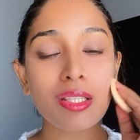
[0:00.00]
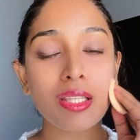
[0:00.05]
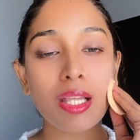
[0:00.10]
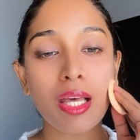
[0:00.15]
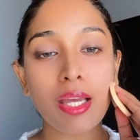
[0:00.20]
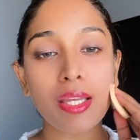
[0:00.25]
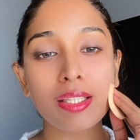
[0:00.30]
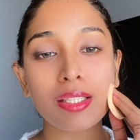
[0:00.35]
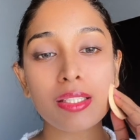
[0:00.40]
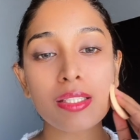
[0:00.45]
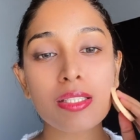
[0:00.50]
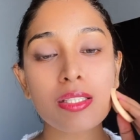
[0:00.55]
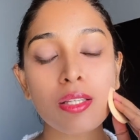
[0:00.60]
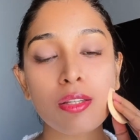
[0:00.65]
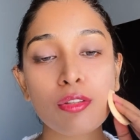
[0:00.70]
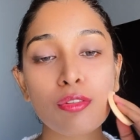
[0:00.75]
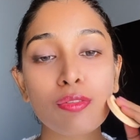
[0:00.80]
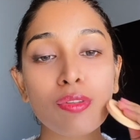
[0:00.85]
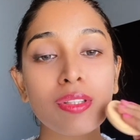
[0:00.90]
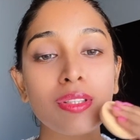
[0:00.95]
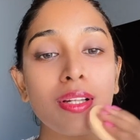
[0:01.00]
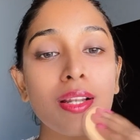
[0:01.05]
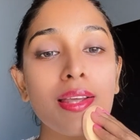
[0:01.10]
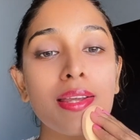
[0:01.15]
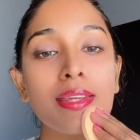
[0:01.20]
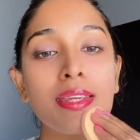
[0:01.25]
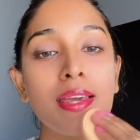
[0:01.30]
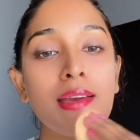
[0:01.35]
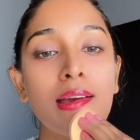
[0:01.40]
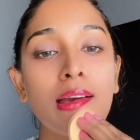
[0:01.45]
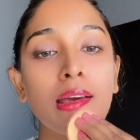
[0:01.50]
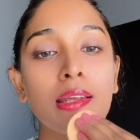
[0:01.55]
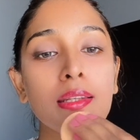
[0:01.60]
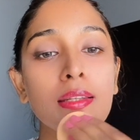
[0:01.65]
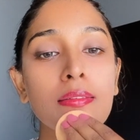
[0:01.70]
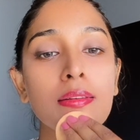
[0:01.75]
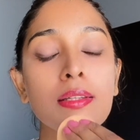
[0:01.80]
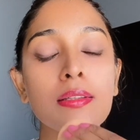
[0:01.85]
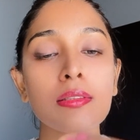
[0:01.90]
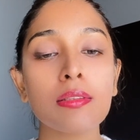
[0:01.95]
light feather-like
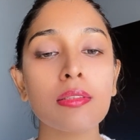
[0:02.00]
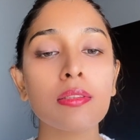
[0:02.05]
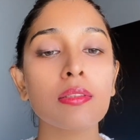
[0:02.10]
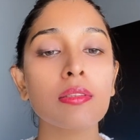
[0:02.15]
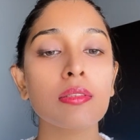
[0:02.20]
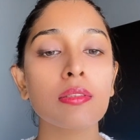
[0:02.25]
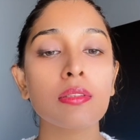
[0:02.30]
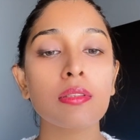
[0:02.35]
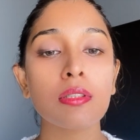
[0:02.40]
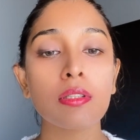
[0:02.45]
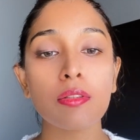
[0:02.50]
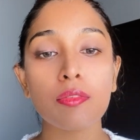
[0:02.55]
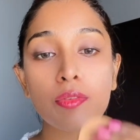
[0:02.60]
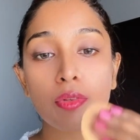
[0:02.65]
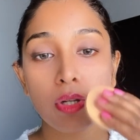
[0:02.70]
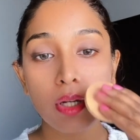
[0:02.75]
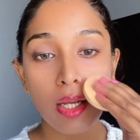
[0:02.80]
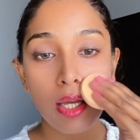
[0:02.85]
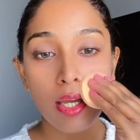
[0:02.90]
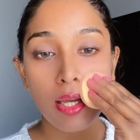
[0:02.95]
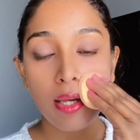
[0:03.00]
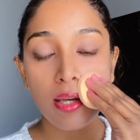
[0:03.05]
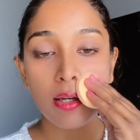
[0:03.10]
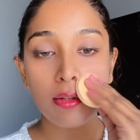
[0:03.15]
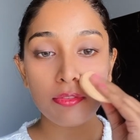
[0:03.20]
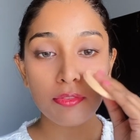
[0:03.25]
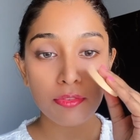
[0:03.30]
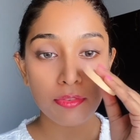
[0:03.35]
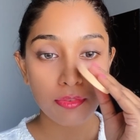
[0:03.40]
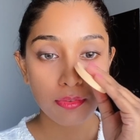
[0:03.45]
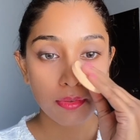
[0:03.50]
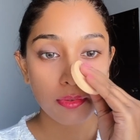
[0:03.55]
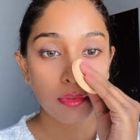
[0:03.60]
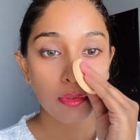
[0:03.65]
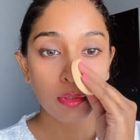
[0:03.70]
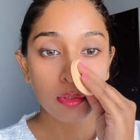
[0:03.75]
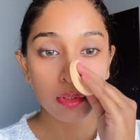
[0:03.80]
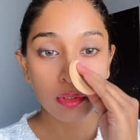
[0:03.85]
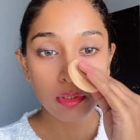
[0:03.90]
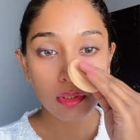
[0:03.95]
hand where I have
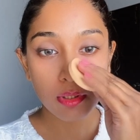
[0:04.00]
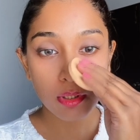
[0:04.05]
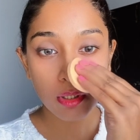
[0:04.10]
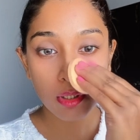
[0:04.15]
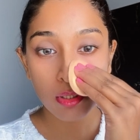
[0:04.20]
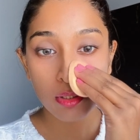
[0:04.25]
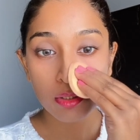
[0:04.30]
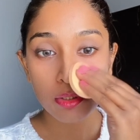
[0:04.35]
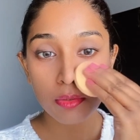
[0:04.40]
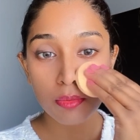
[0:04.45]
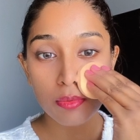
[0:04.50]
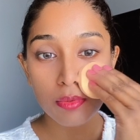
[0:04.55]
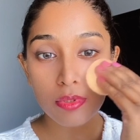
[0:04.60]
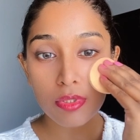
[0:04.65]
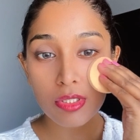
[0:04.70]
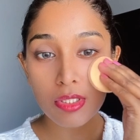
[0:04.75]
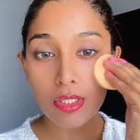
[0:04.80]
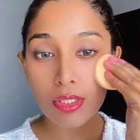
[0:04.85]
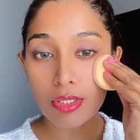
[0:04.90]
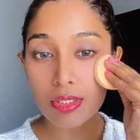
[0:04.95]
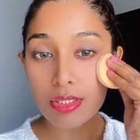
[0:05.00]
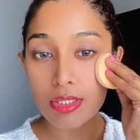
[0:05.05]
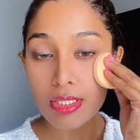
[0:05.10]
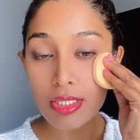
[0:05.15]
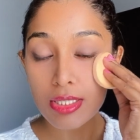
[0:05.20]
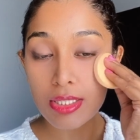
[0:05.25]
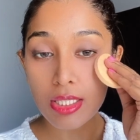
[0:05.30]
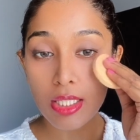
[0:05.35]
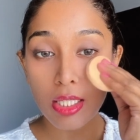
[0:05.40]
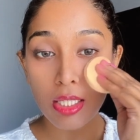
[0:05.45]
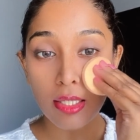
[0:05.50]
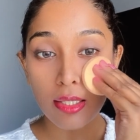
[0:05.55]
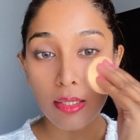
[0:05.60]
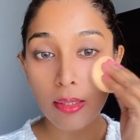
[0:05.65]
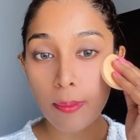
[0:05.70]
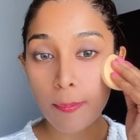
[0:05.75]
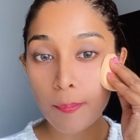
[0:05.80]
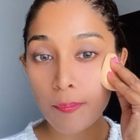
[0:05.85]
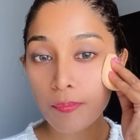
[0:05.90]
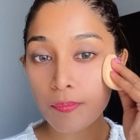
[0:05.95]
used the
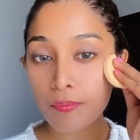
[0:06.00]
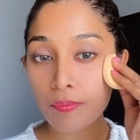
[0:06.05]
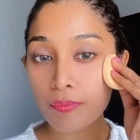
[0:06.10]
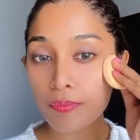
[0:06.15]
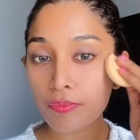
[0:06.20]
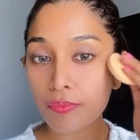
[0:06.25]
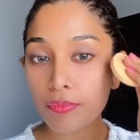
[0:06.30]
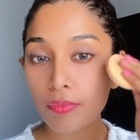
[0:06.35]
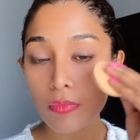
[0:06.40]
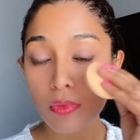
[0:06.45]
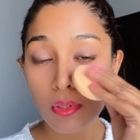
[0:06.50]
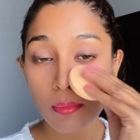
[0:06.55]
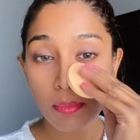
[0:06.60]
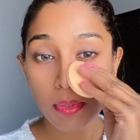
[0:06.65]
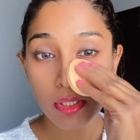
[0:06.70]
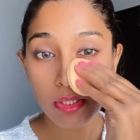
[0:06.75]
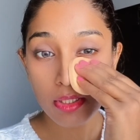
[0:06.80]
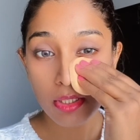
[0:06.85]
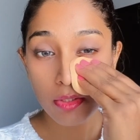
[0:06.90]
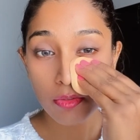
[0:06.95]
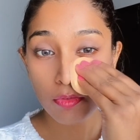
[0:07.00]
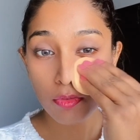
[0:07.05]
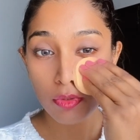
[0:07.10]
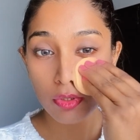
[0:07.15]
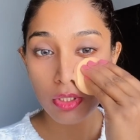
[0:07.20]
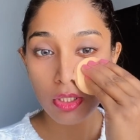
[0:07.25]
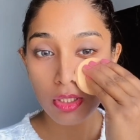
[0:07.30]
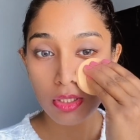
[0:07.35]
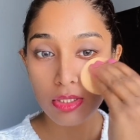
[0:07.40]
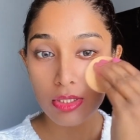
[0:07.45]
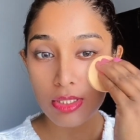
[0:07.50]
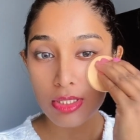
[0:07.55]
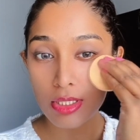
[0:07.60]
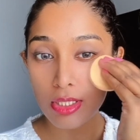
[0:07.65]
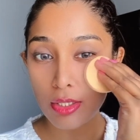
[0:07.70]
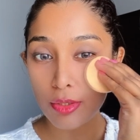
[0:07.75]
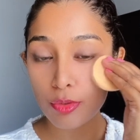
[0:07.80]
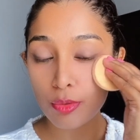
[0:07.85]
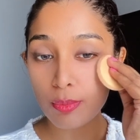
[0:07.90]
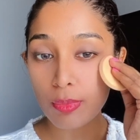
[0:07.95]
concealer, because I don't want the
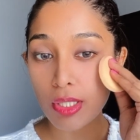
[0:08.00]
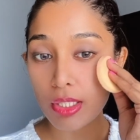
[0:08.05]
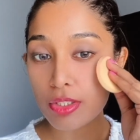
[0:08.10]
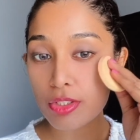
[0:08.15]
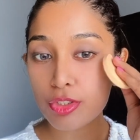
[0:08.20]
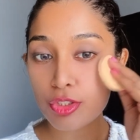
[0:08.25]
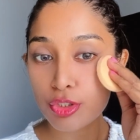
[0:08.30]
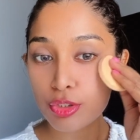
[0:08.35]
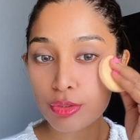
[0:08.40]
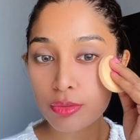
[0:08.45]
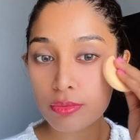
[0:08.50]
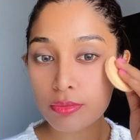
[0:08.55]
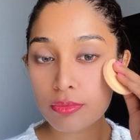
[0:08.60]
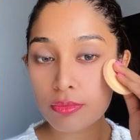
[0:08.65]
concealer to budge.